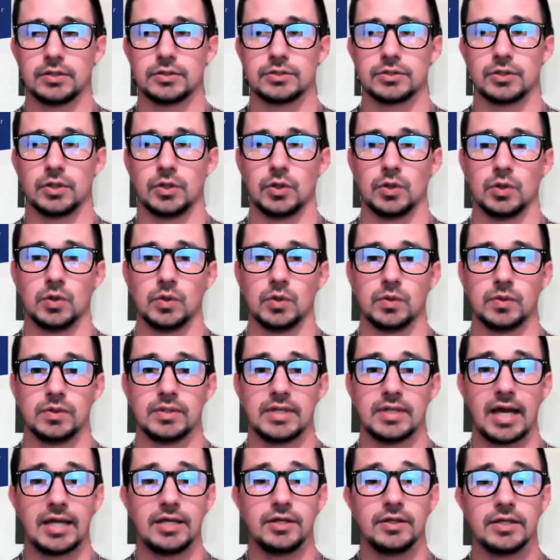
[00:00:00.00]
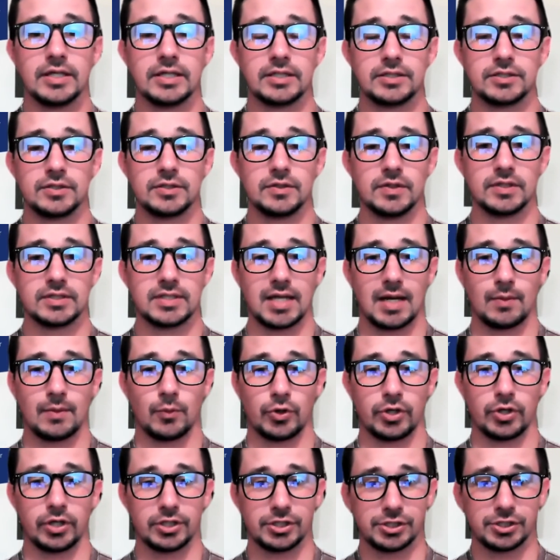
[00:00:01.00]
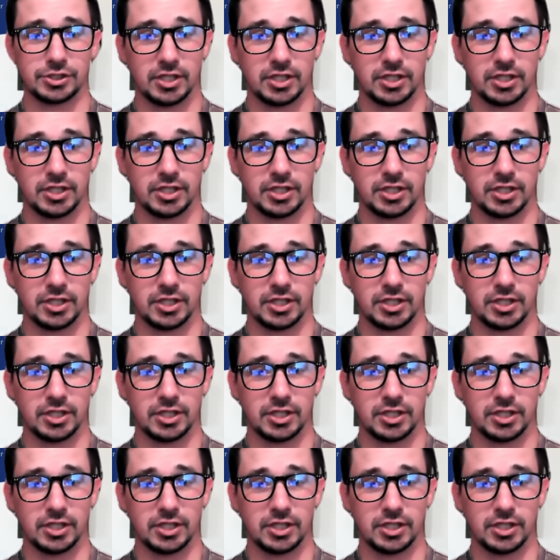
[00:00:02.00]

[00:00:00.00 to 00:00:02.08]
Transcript: So now you get to the time where you're going to